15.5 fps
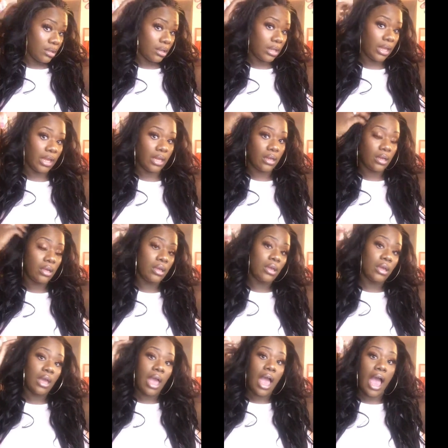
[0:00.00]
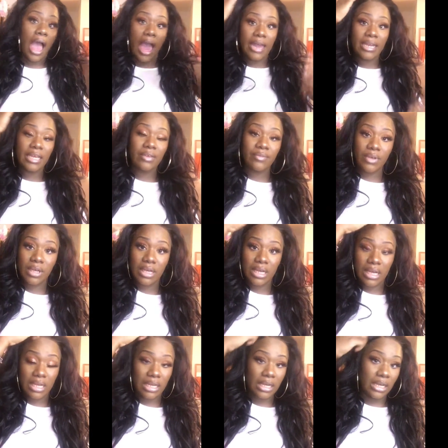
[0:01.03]
Like I didn't even
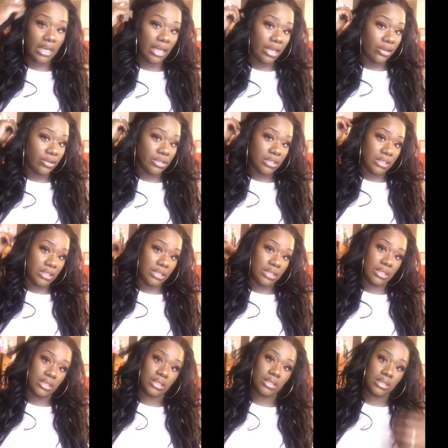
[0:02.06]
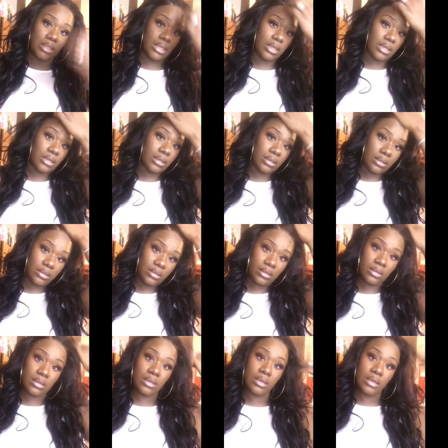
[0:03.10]
cut layers into this. Like
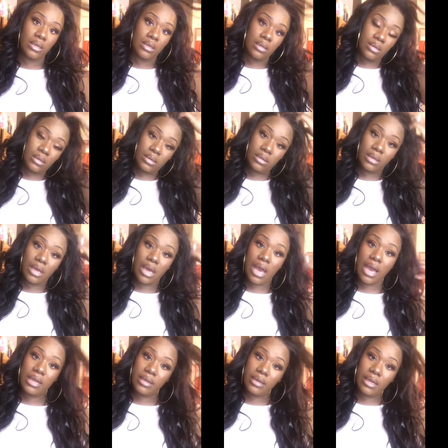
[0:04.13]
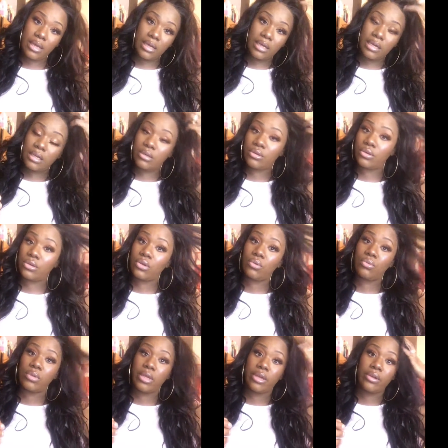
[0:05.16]
I did not cut no
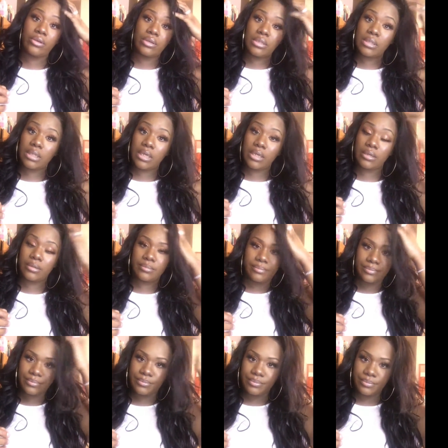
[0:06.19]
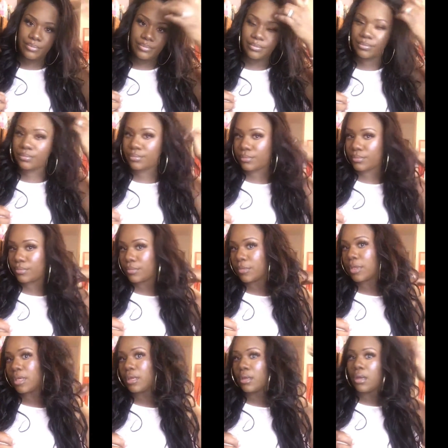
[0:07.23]
layers. Like
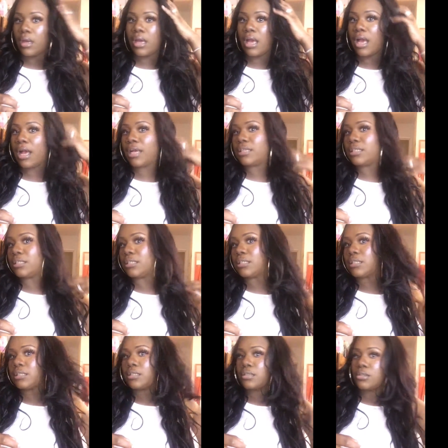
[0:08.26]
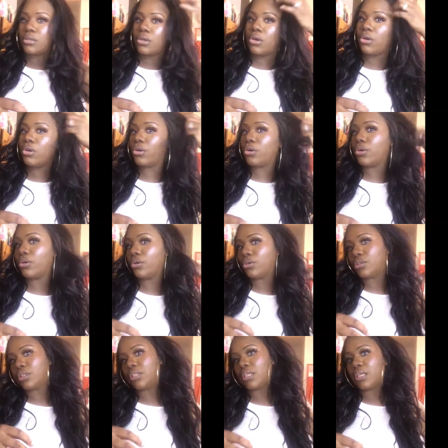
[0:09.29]
I just
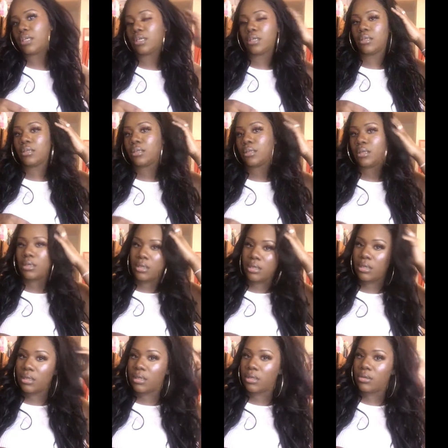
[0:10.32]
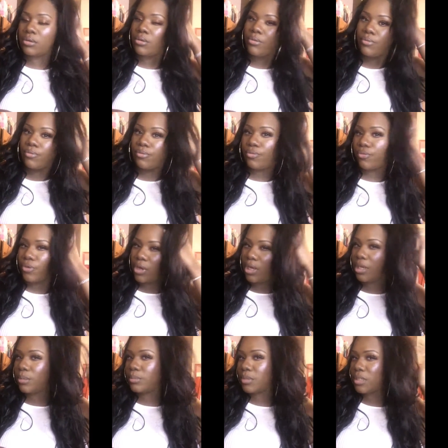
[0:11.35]
curled it,
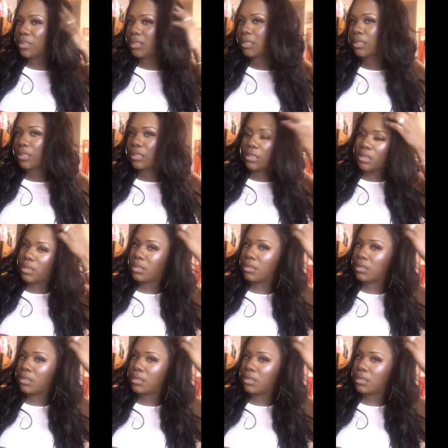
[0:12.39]
framed it,